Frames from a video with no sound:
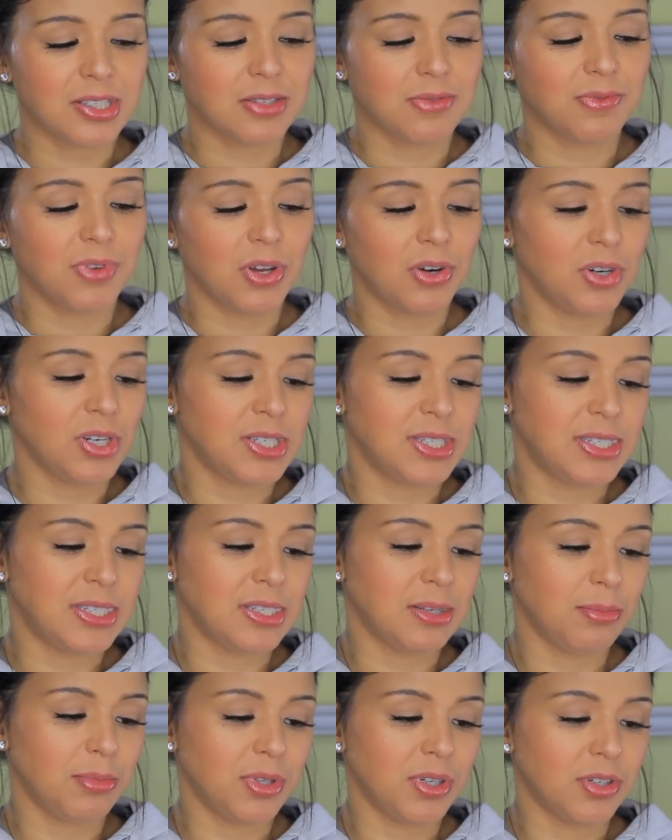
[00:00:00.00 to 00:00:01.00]
It's very
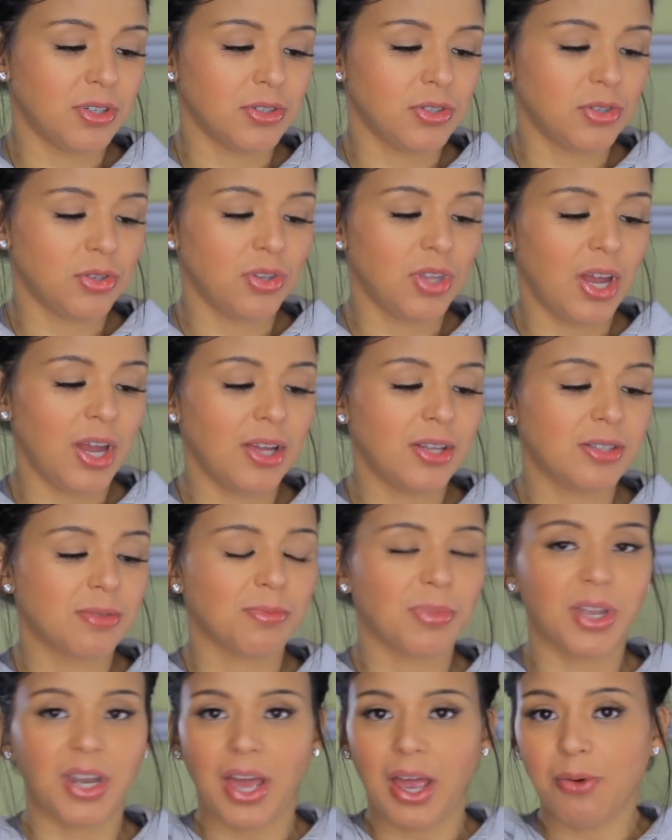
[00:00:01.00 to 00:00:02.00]
similar to that,
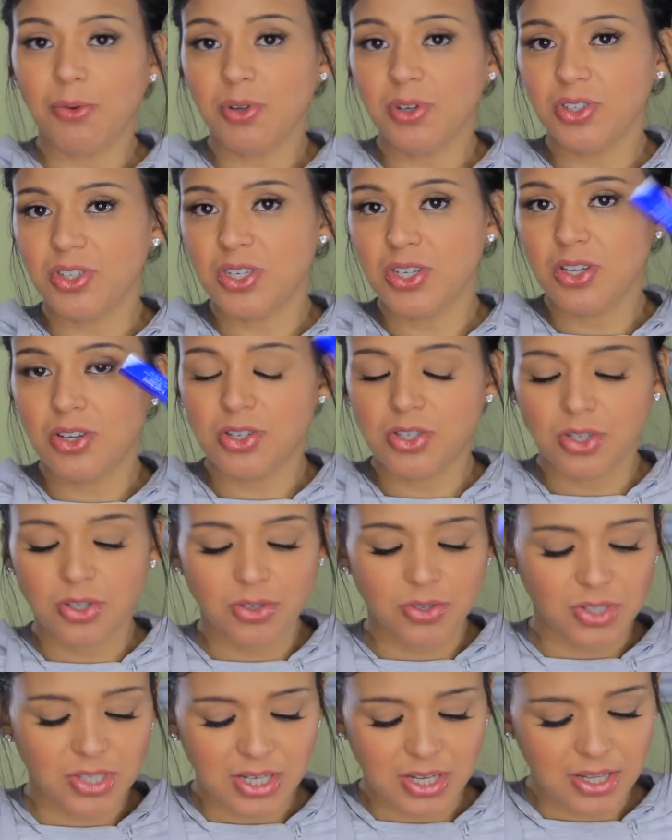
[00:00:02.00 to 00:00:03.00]
but I will continue to
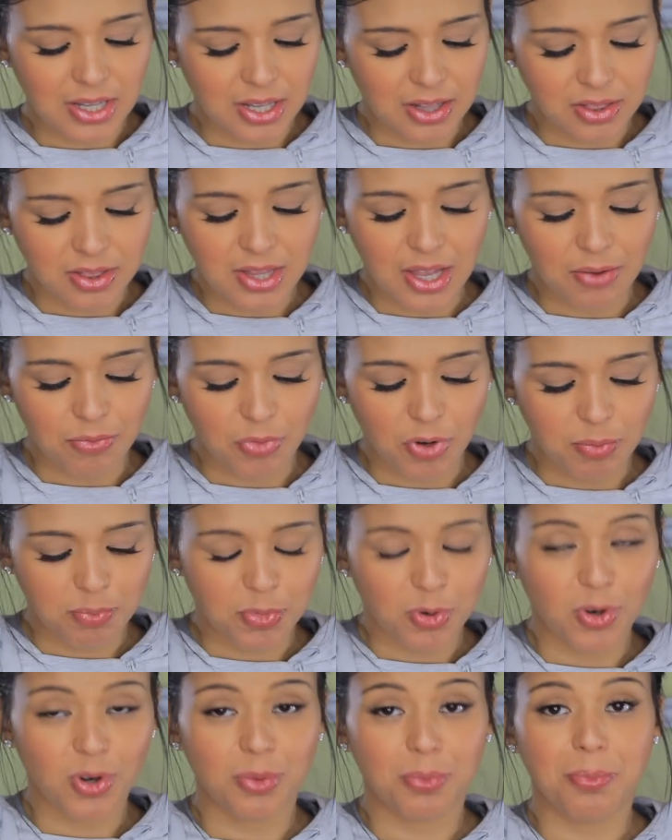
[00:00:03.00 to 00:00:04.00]
use it and then
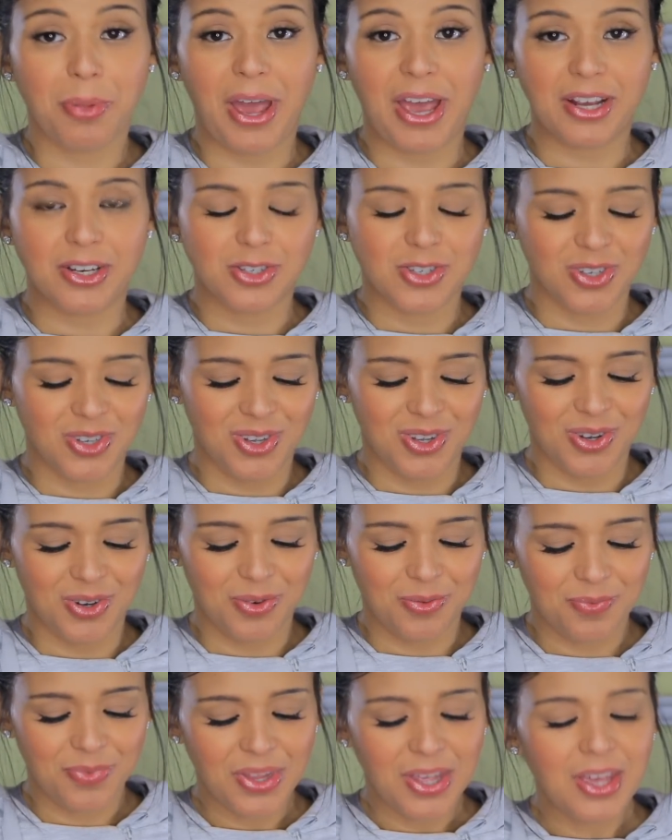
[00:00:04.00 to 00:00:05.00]
report back to
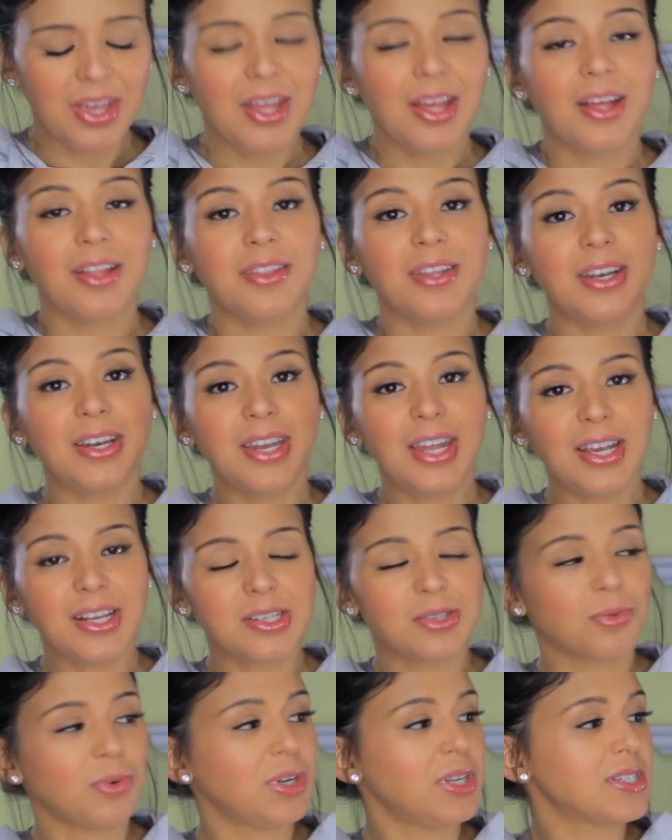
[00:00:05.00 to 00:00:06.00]
you. The
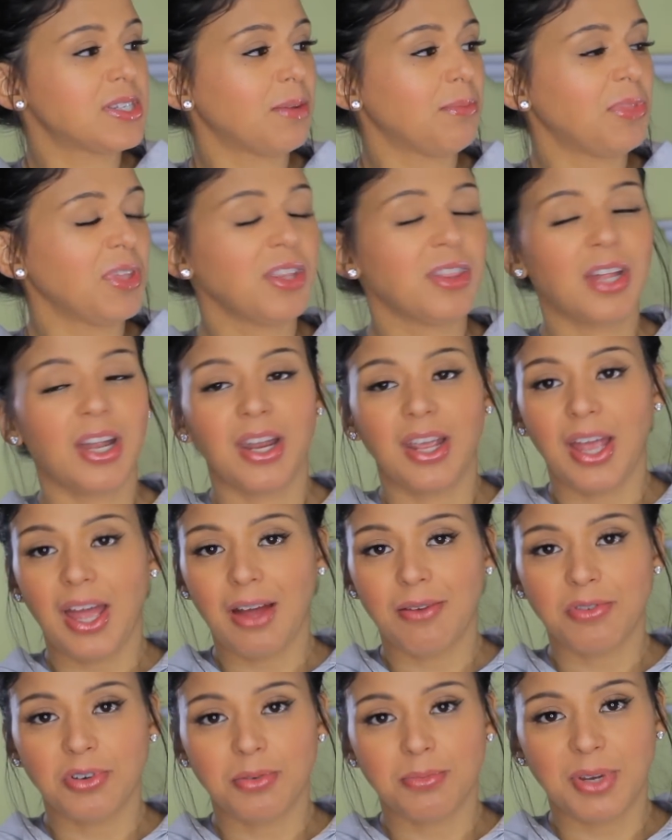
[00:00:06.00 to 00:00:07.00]
next one is something that I
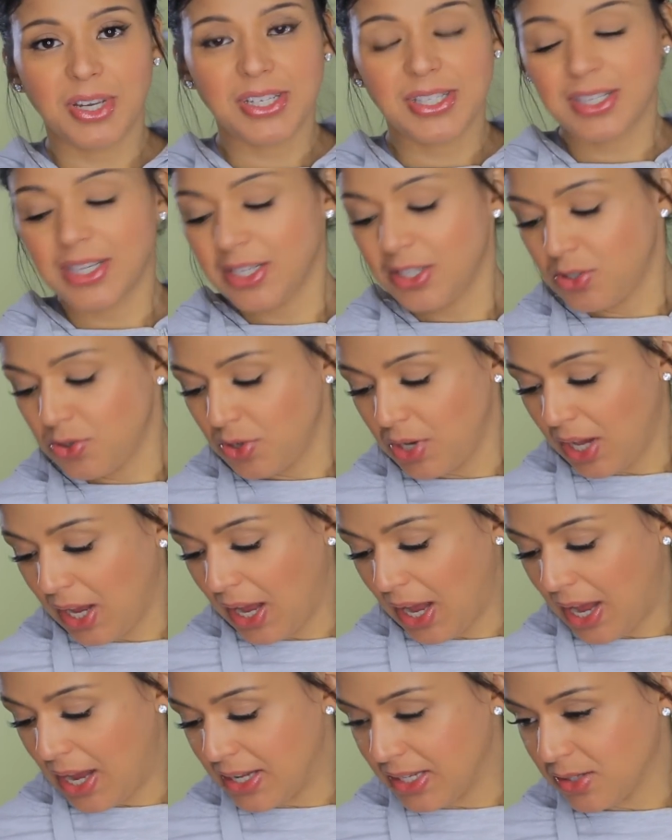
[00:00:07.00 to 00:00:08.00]
have on my skin
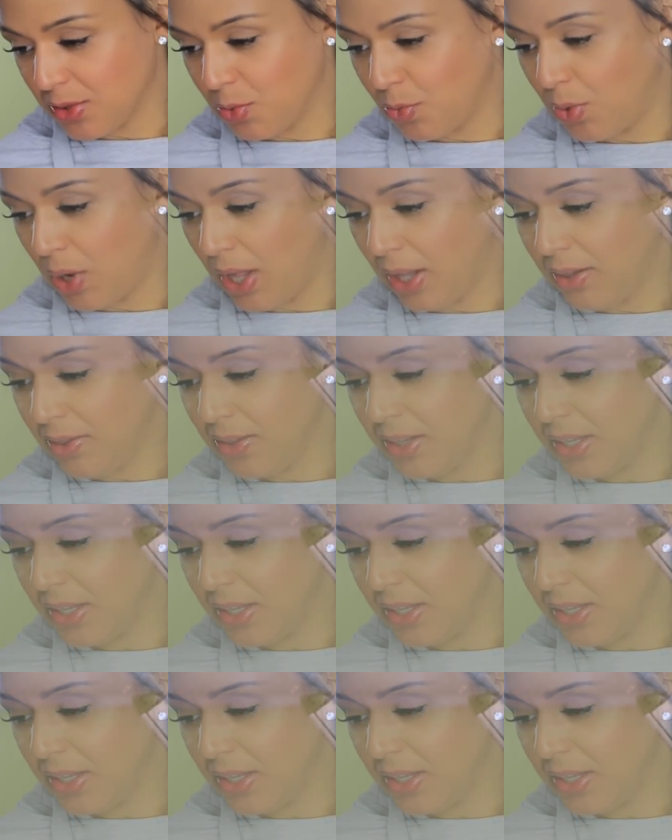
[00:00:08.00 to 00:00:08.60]
today as well.